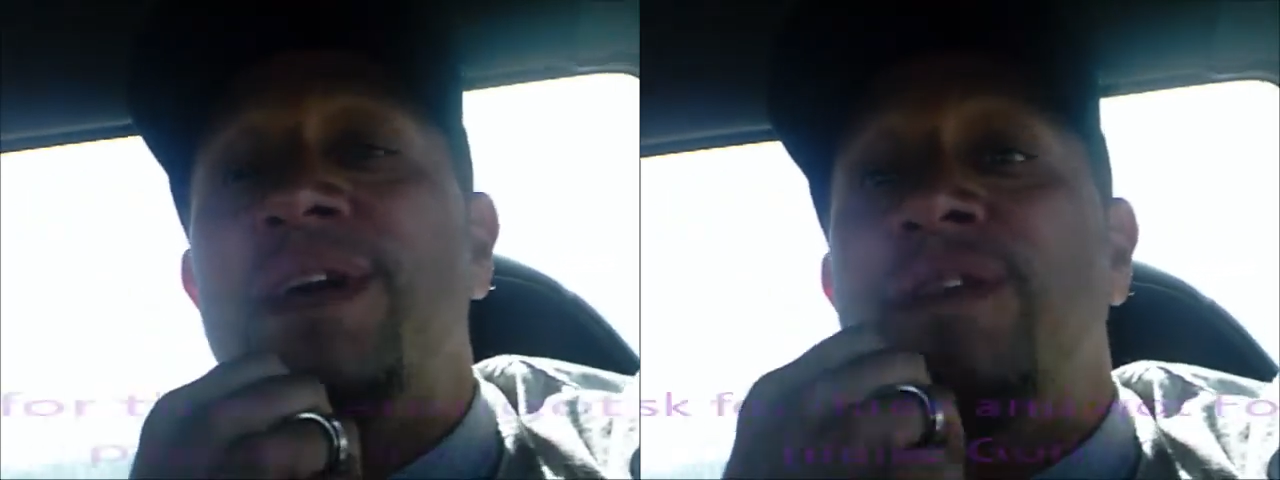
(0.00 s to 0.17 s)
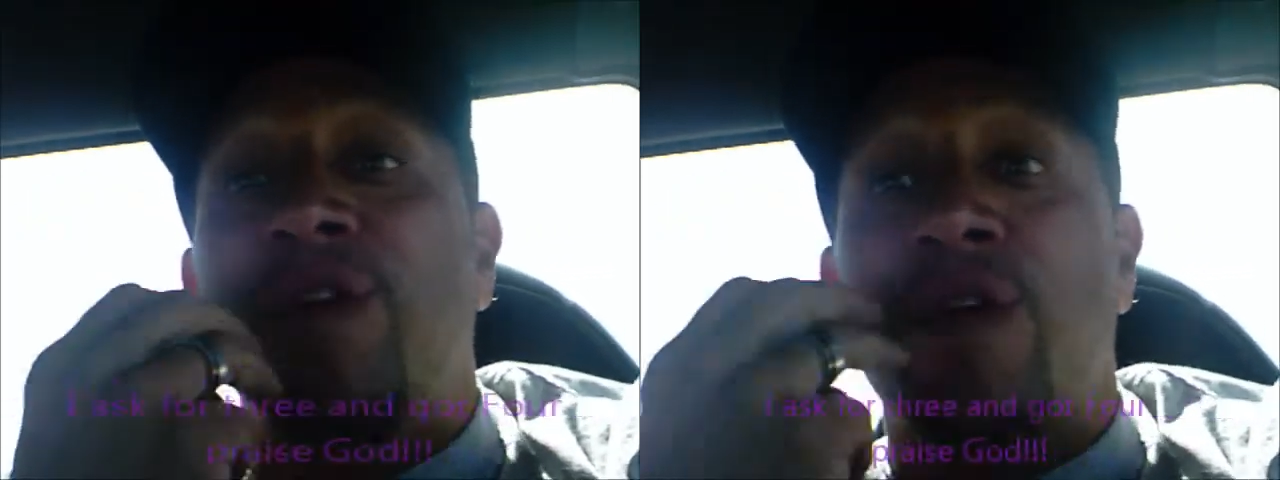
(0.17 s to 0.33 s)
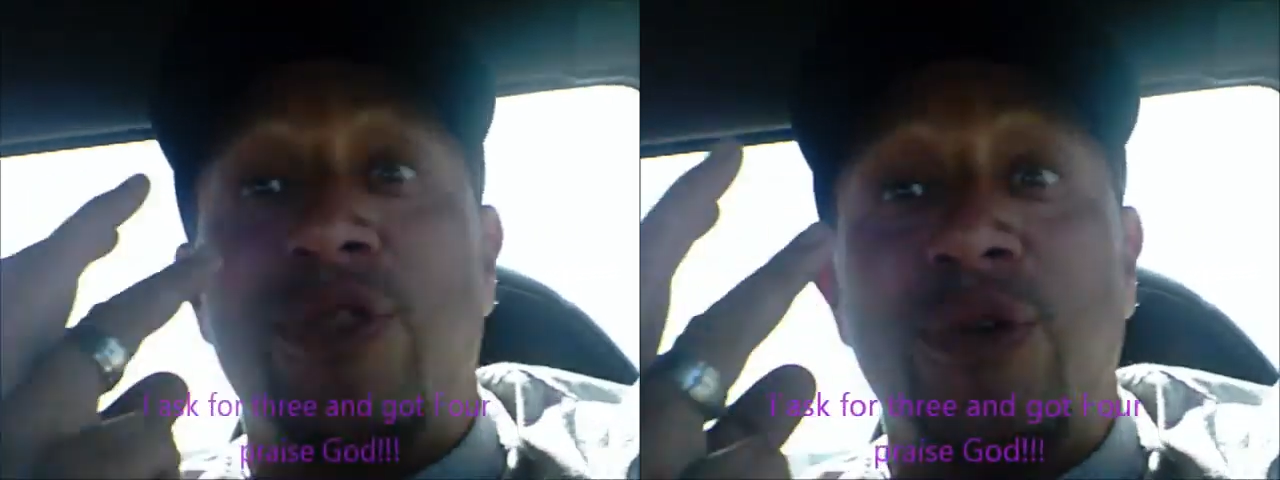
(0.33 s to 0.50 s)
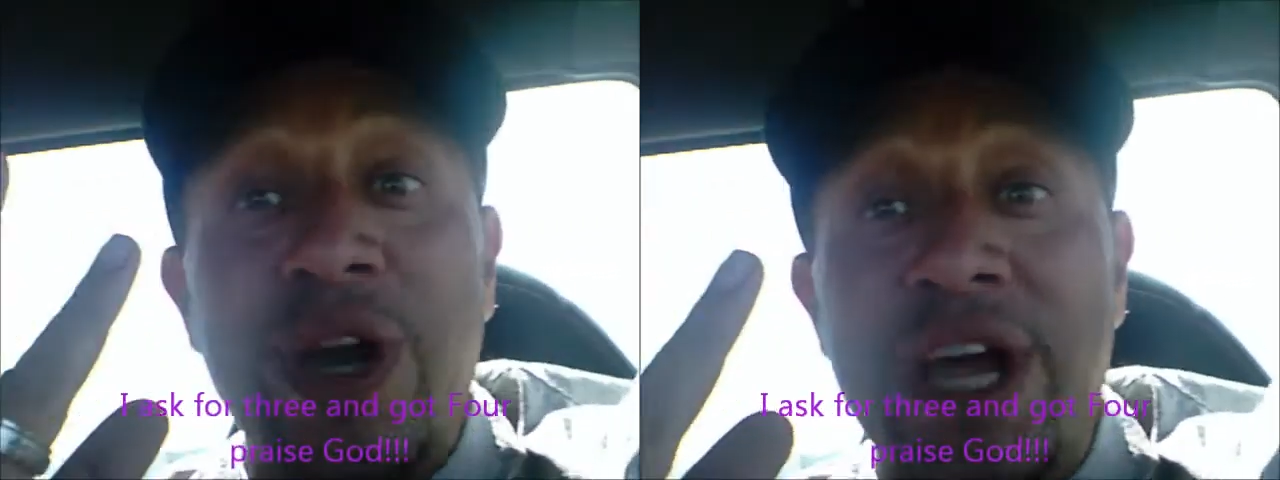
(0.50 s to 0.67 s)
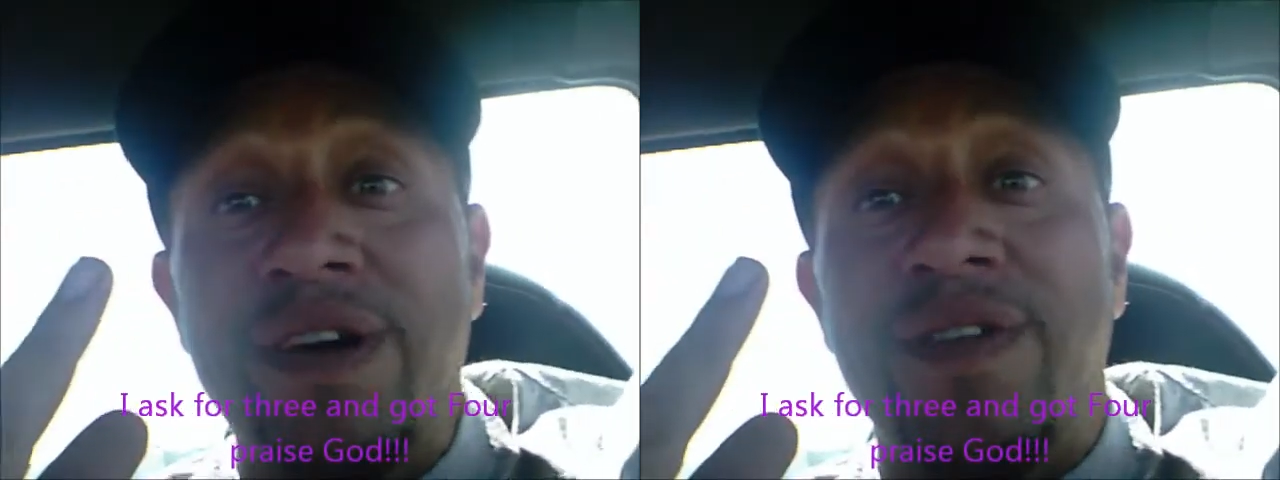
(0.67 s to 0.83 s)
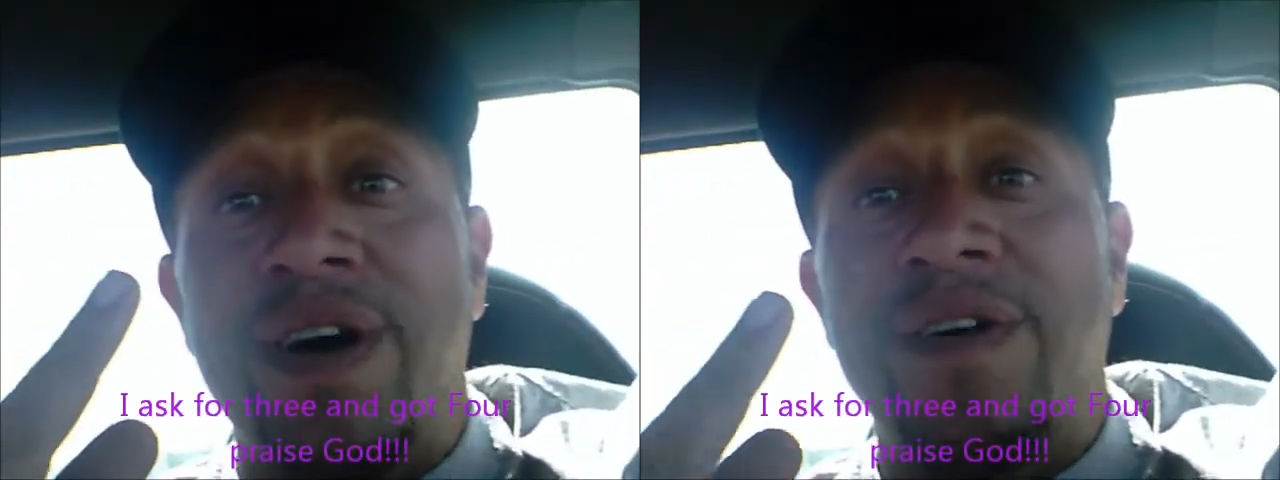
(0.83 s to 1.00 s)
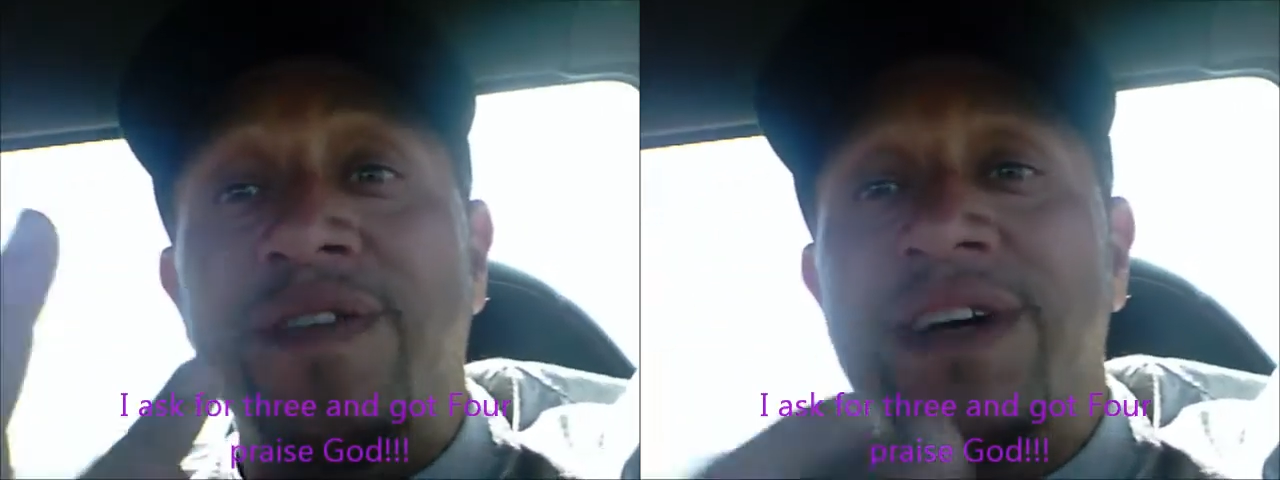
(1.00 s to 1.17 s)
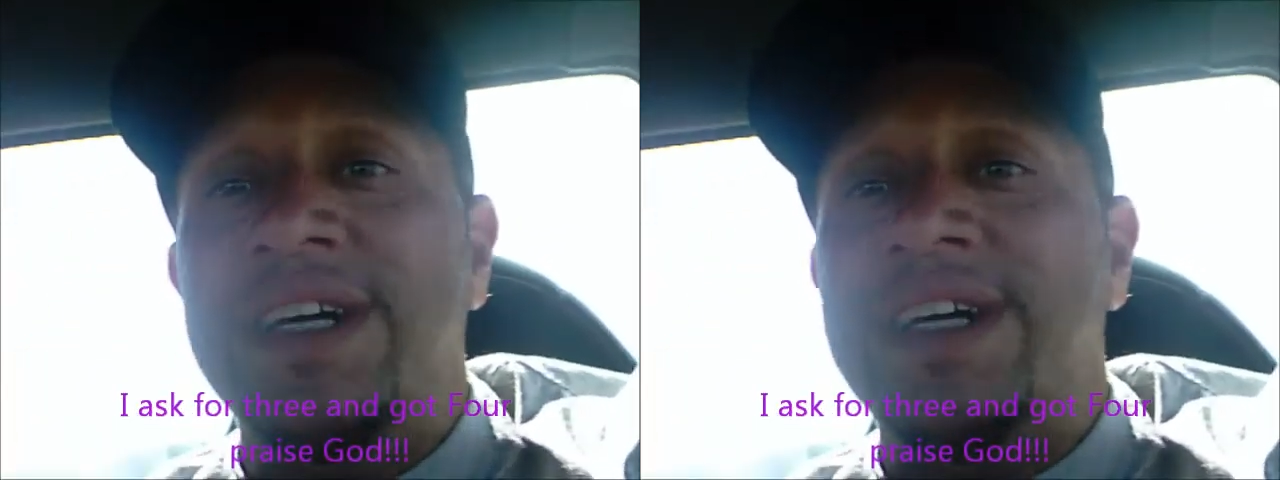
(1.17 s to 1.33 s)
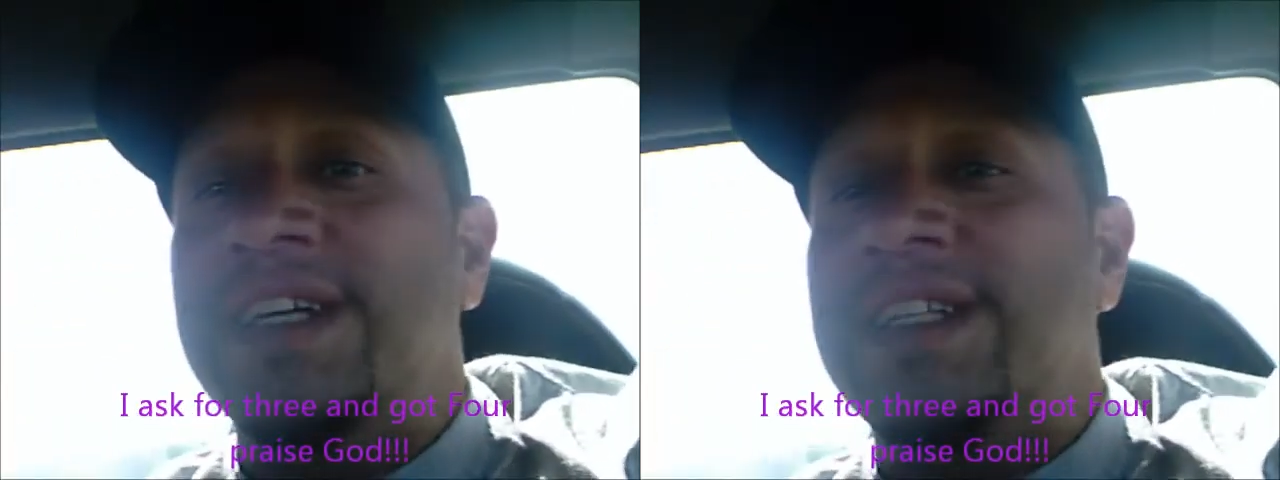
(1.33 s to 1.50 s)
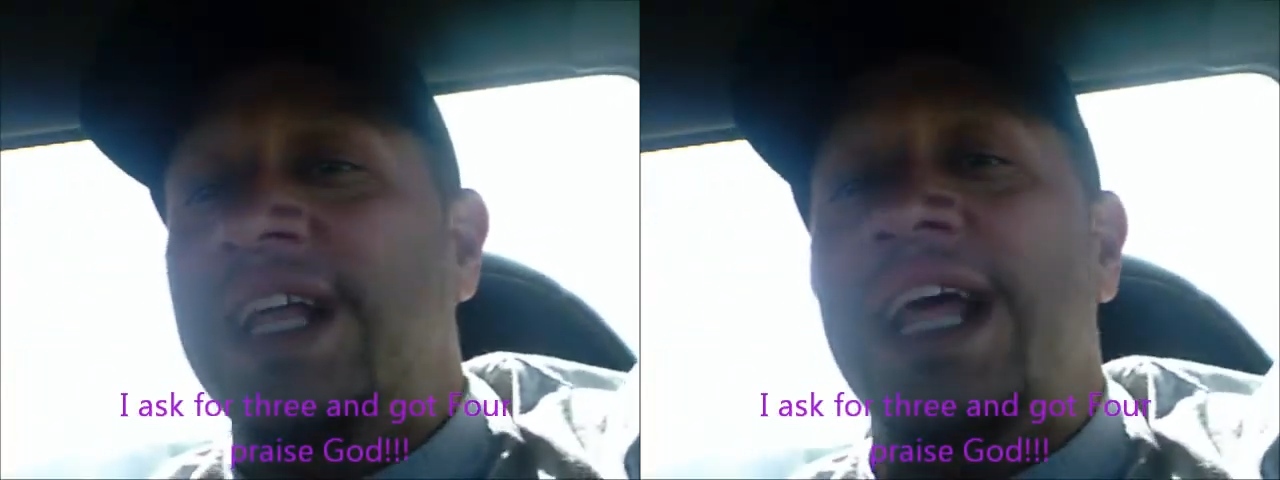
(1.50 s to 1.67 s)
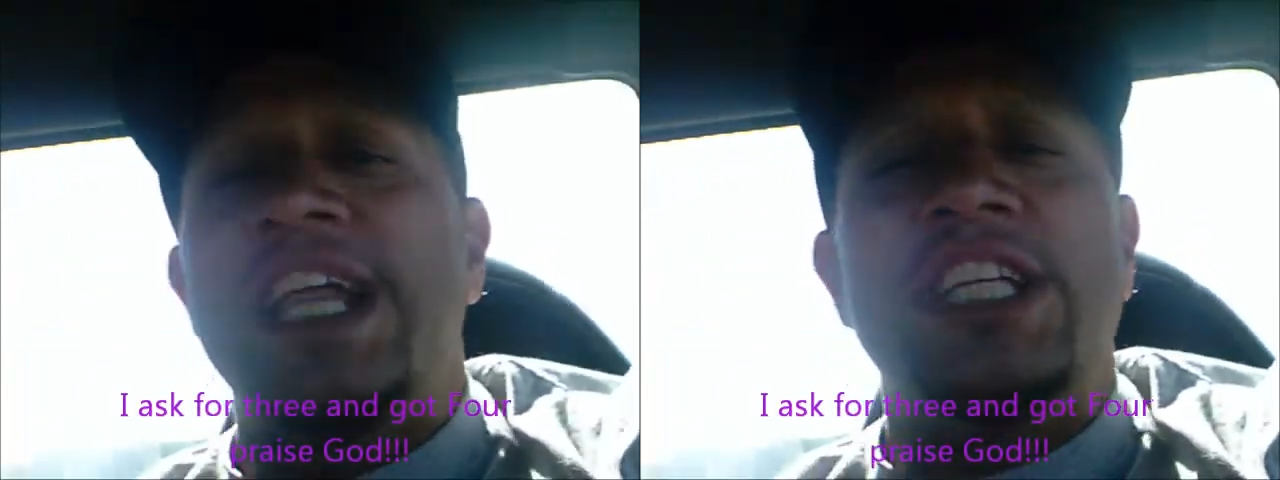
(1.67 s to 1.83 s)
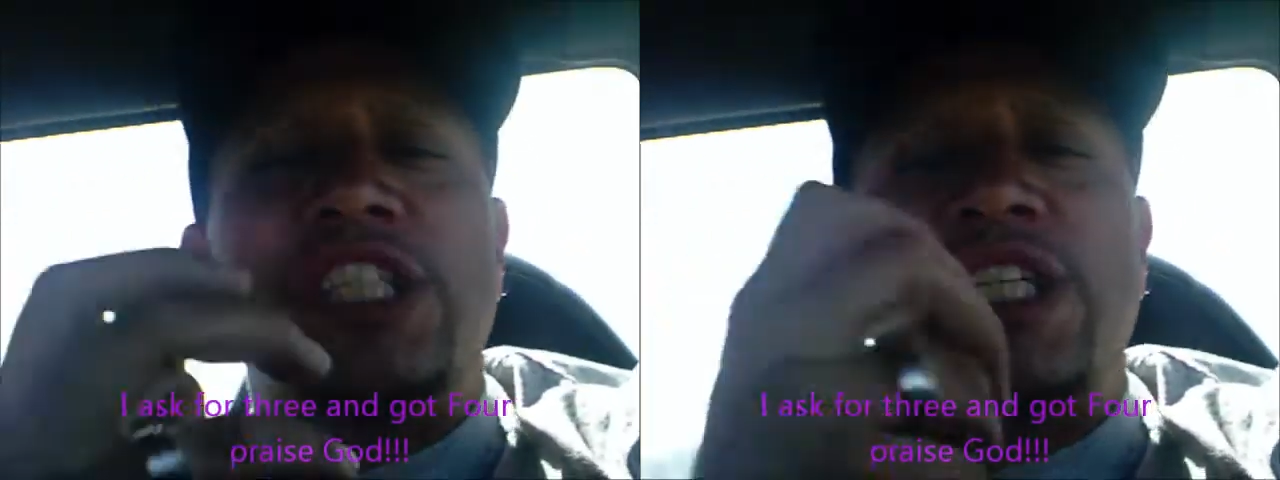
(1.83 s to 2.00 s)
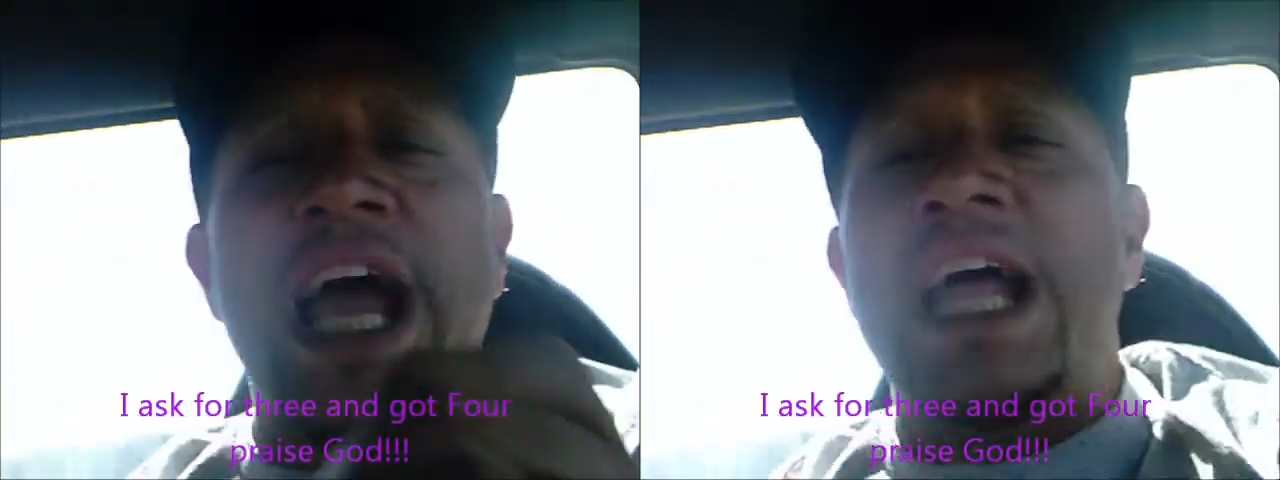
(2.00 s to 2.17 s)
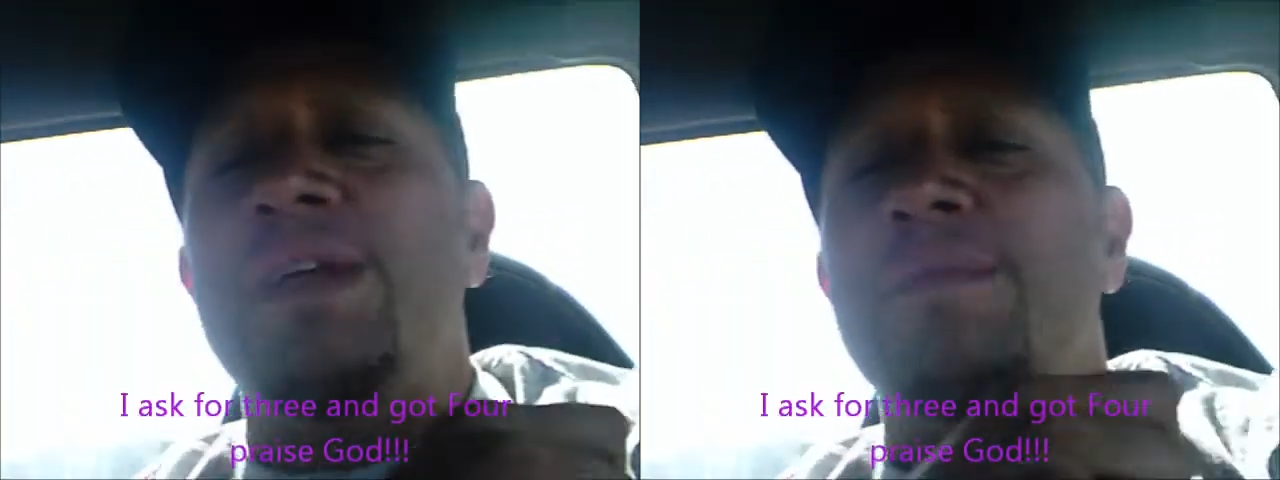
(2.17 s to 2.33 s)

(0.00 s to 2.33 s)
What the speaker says: for three of them. The lady just handed